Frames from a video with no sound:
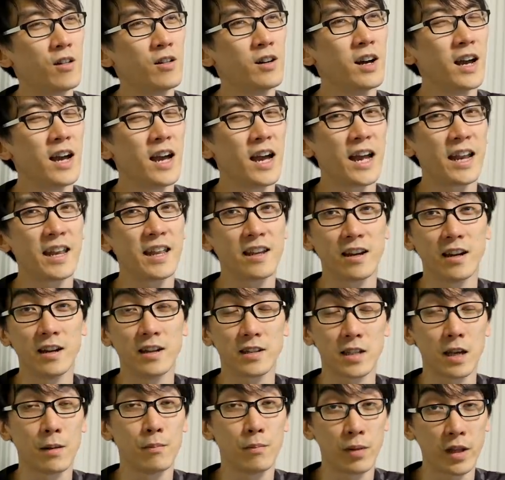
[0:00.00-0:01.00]
And he
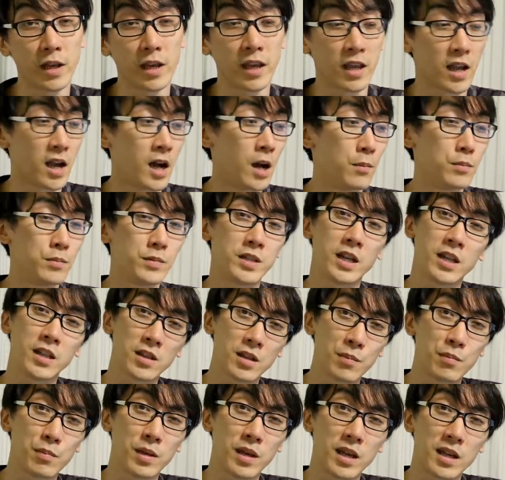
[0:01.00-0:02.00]
goes, "I'm playing Update
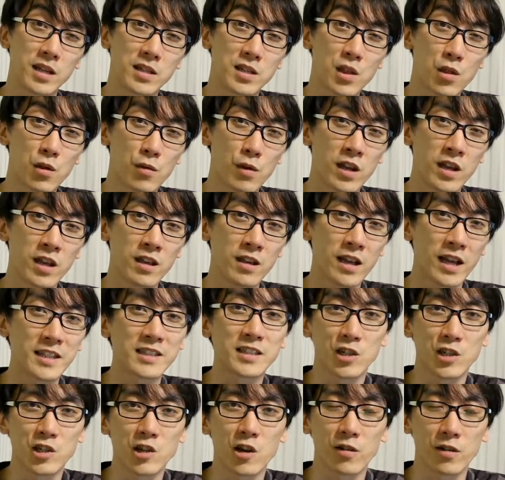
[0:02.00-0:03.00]
the PS3" as a
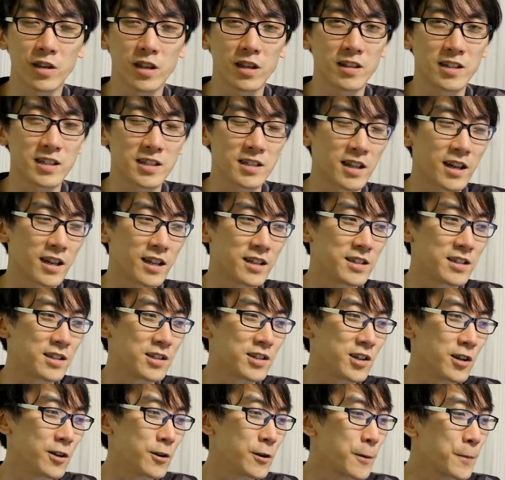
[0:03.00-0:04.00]
joke. He just said it as a
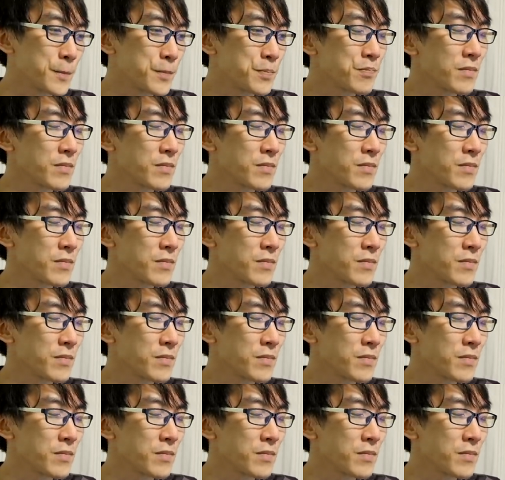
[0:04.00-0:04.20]
joke.